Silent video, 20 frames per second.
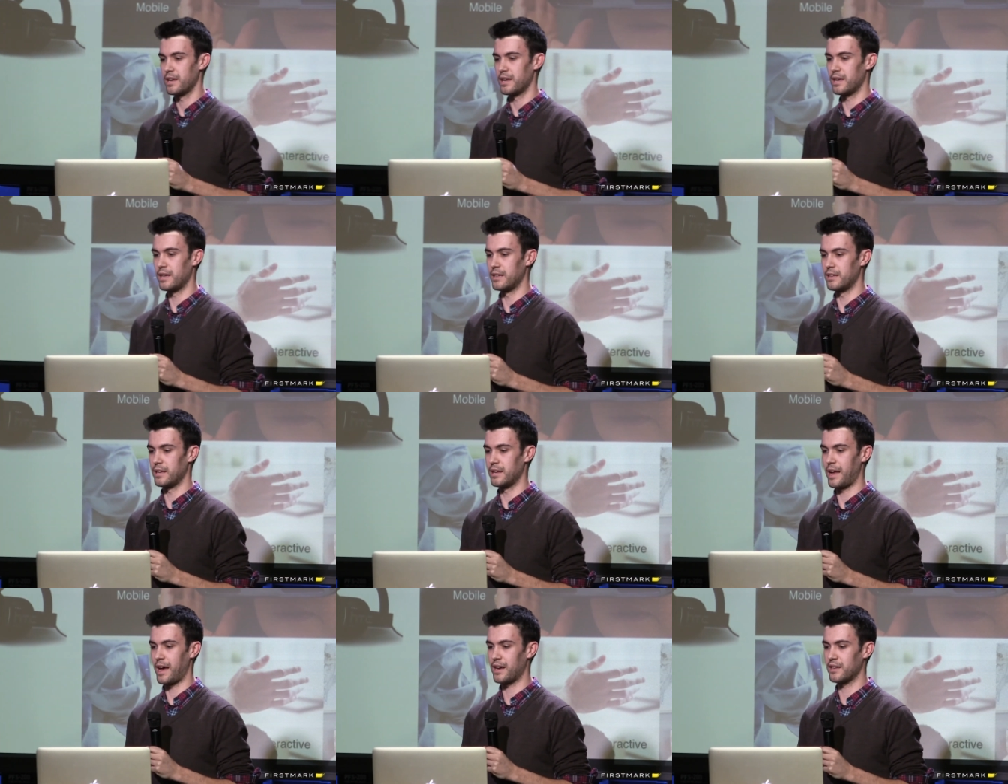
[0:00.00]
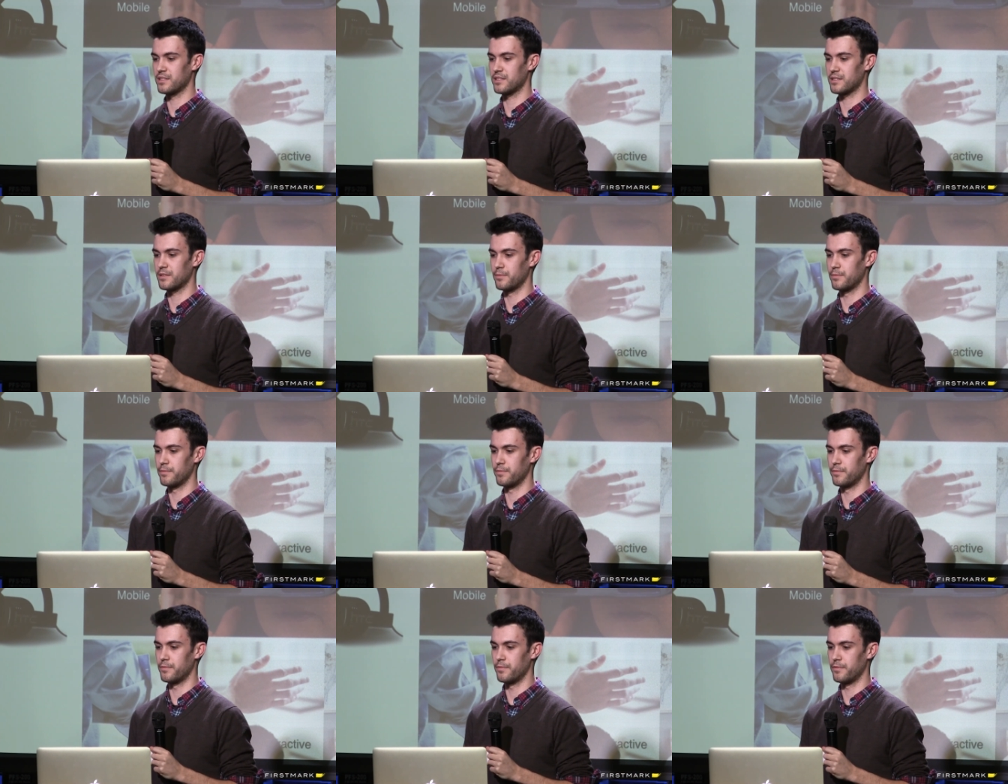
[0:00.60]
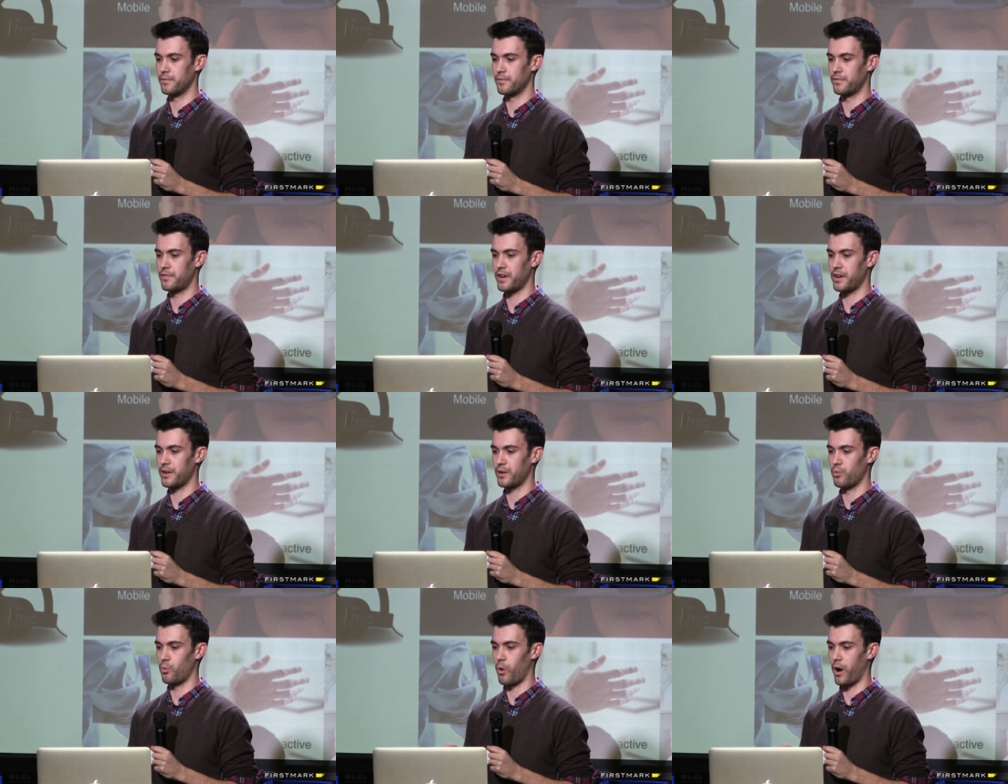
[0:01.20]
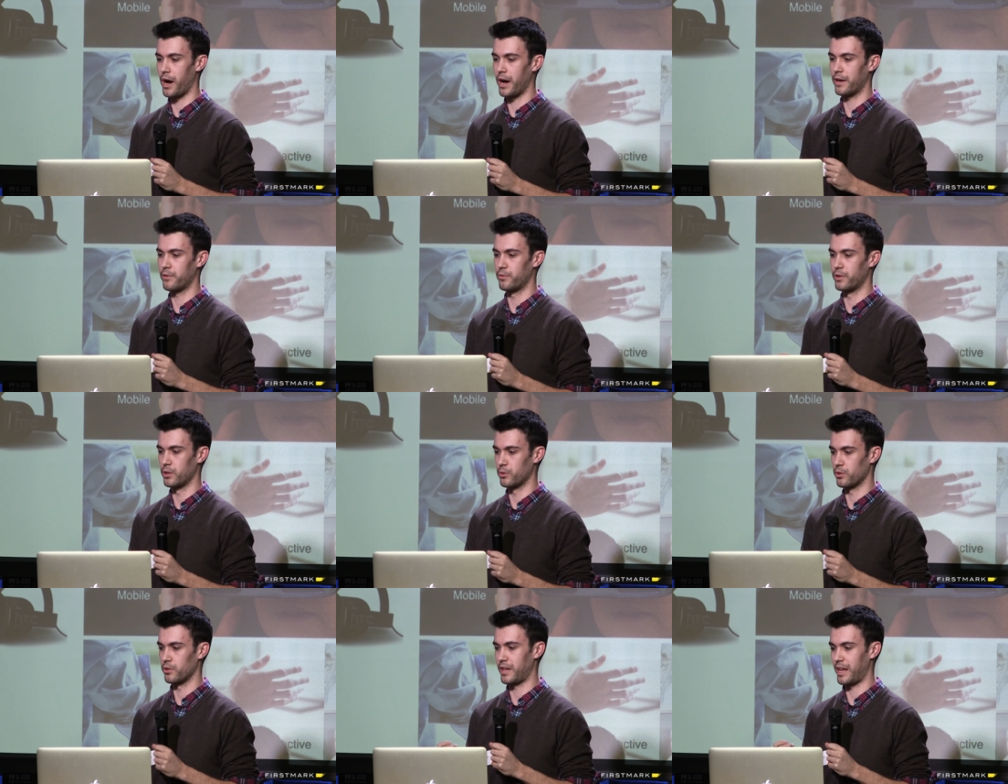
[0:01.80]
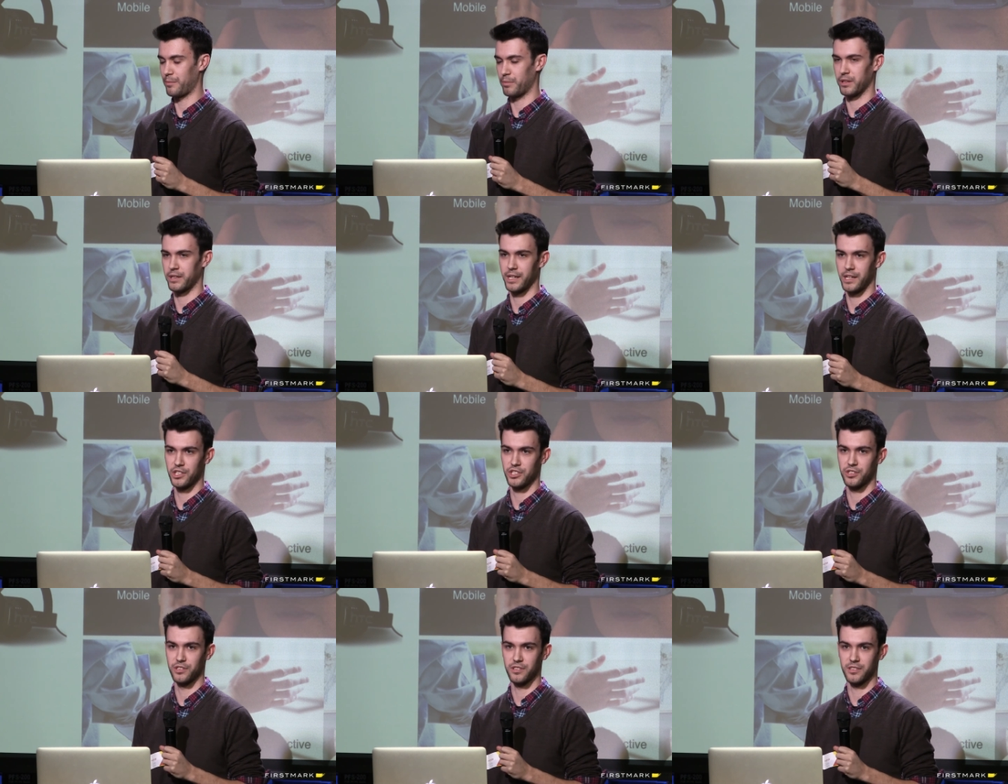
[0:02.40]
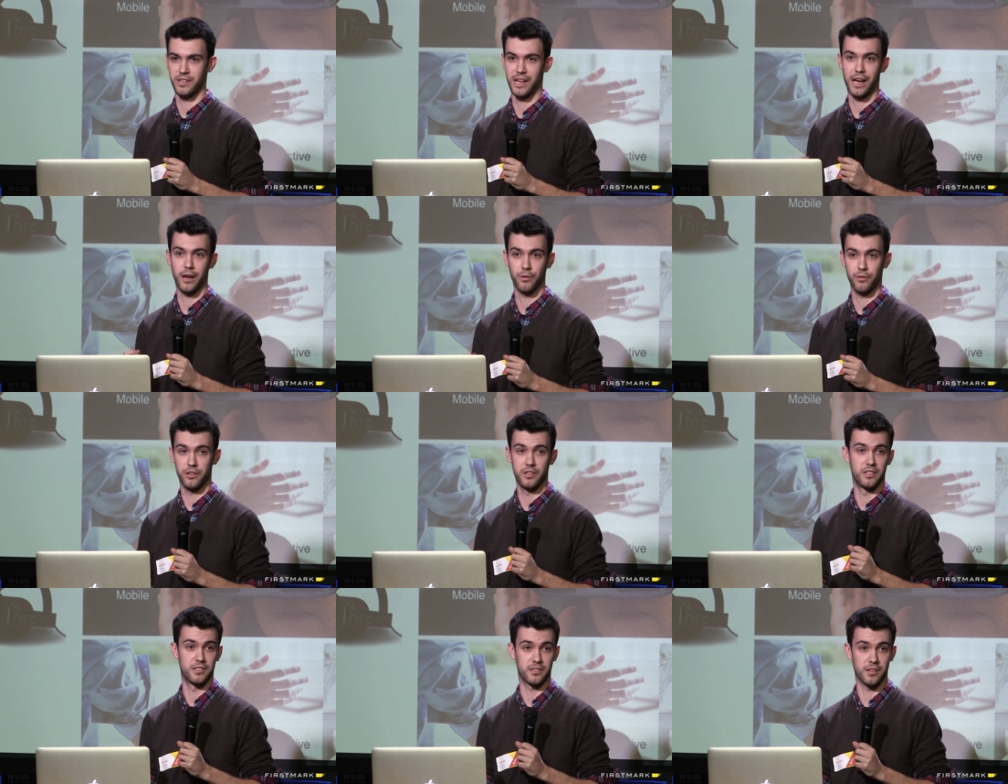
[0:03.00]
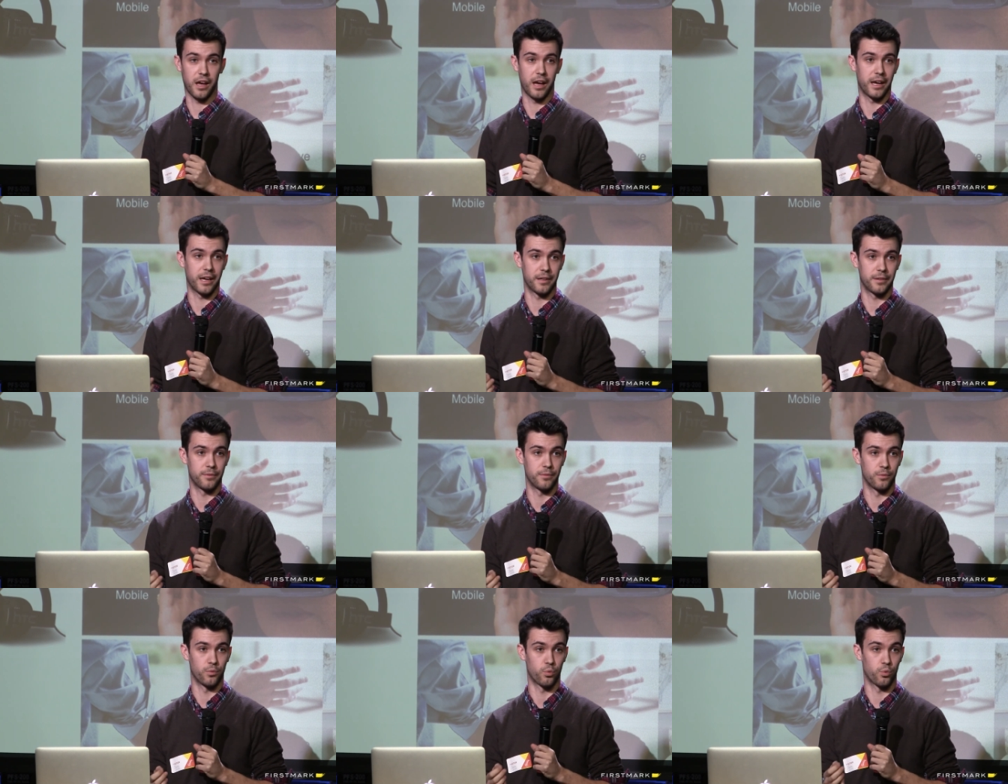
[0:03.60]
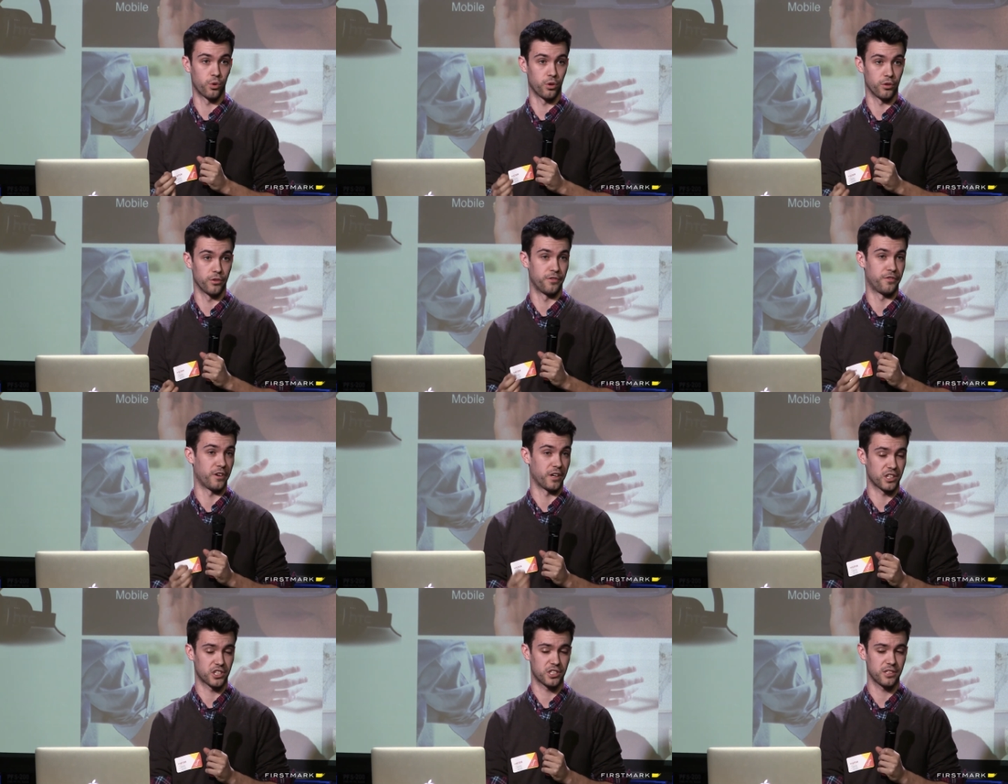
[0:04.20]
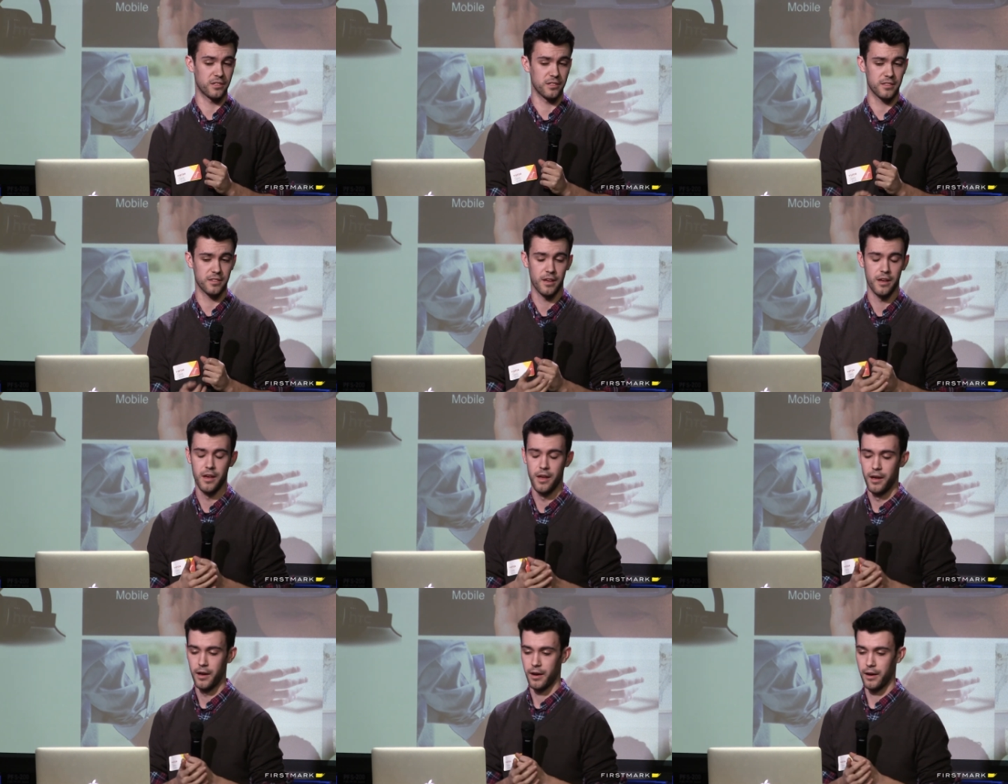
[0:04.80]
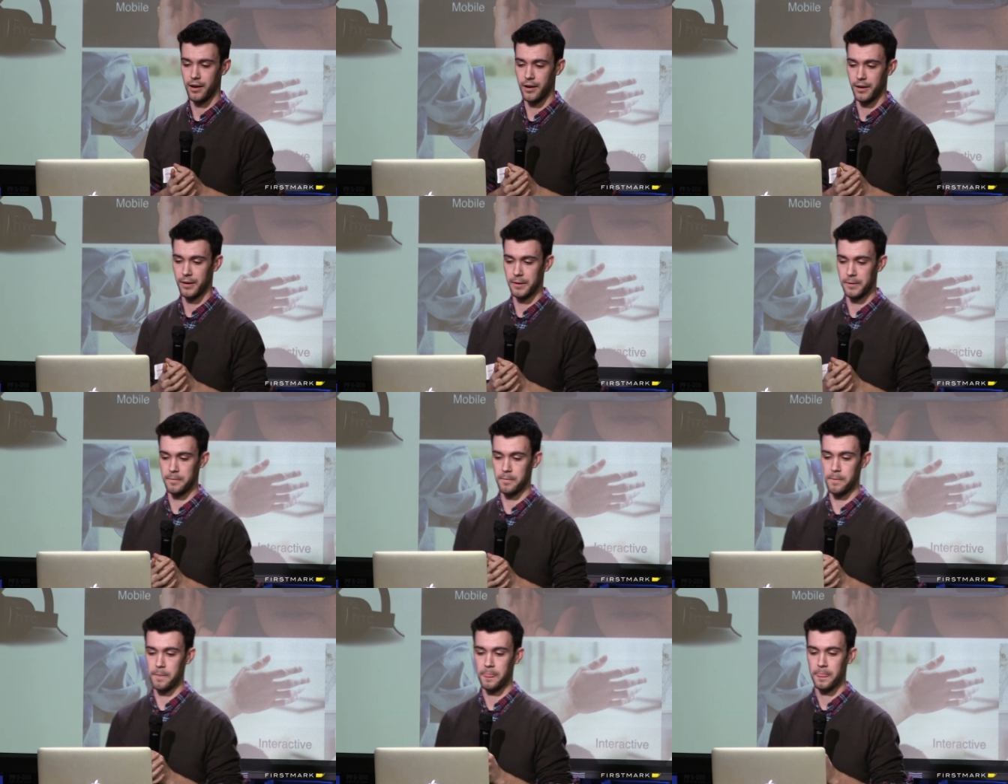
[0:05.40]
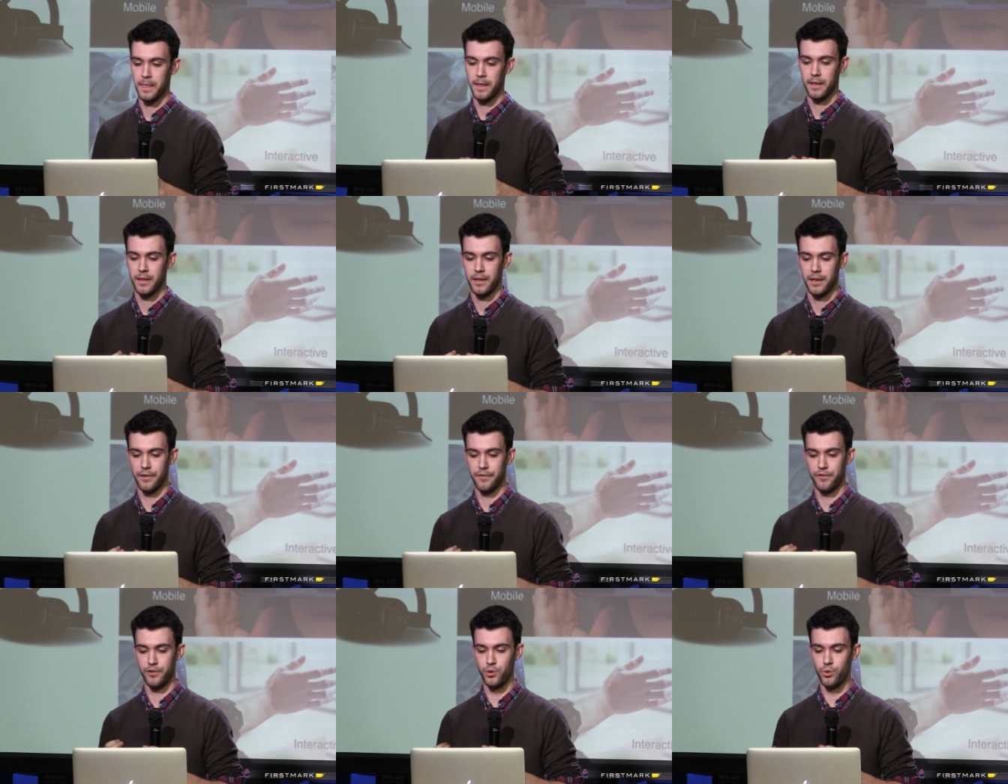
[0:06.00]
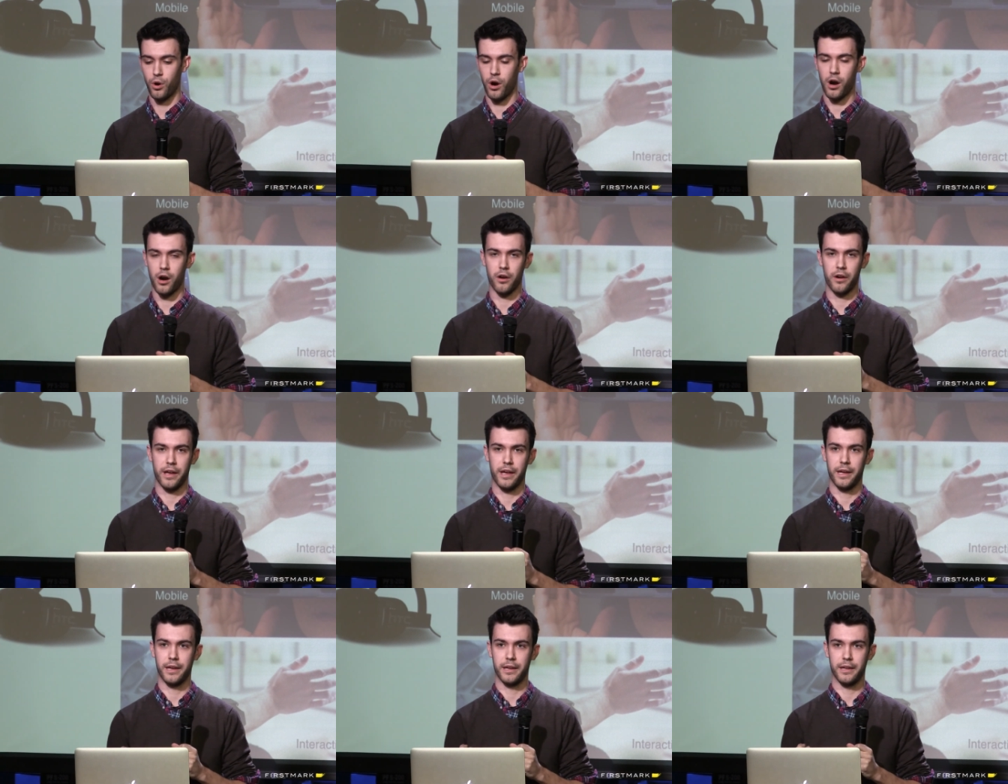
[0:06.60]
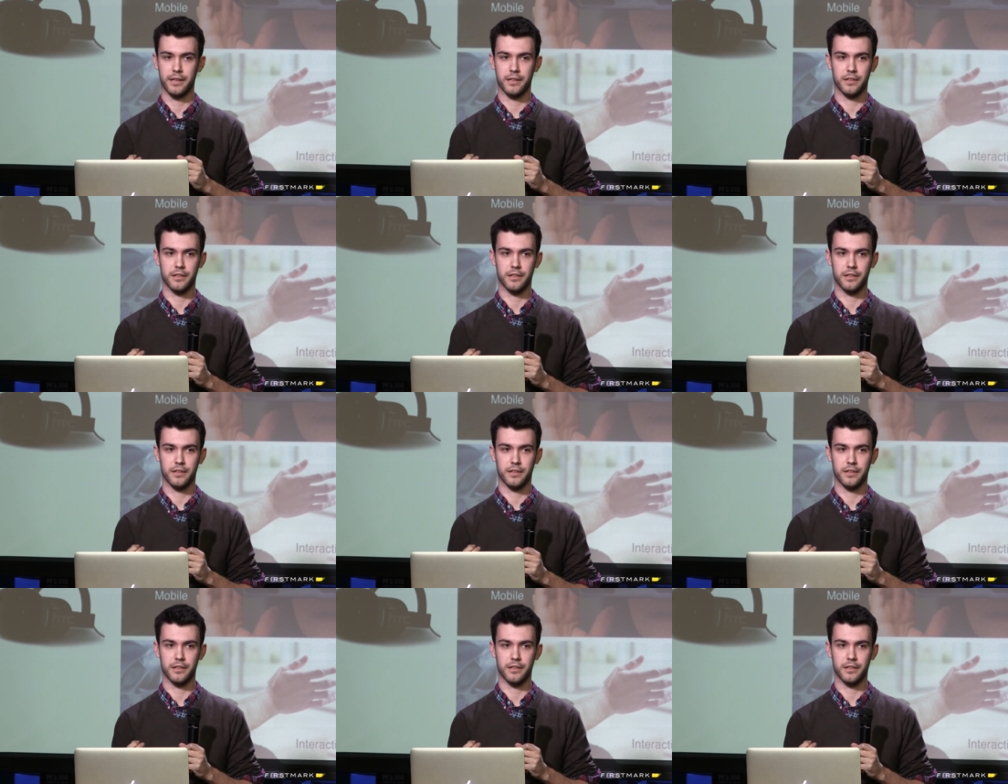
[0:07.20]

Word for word: it, it has some very wide real world applications in how the design world functions. Um, if you are a